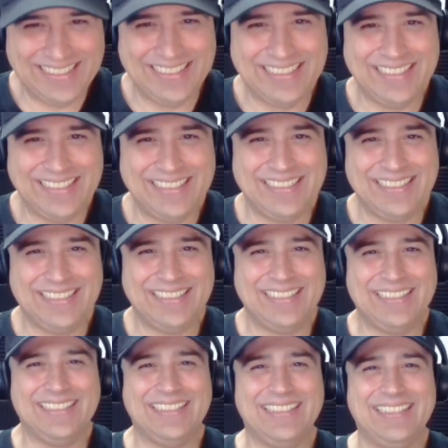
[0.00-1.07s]

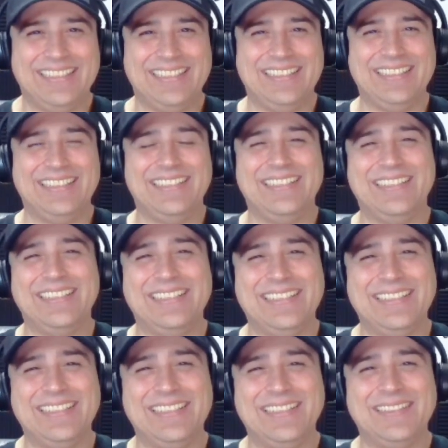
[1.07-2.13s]

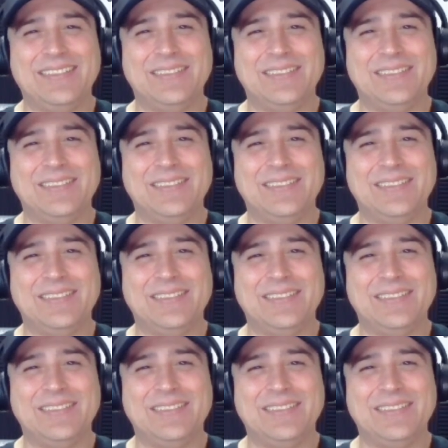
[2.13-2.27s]
No words are spoken by the person on screen.